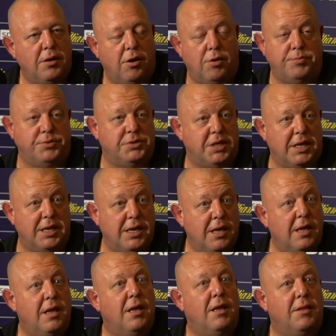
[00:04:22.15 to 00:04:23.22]
Obviously,
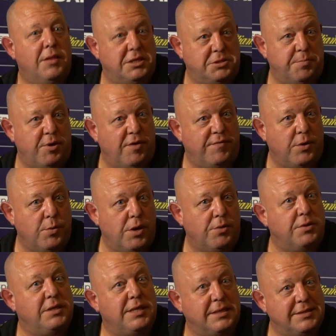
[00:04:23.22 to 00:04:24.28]
that's a perfect
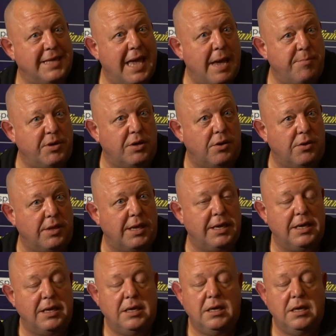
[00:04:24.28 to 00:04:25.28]
world. It doesn't happen like that.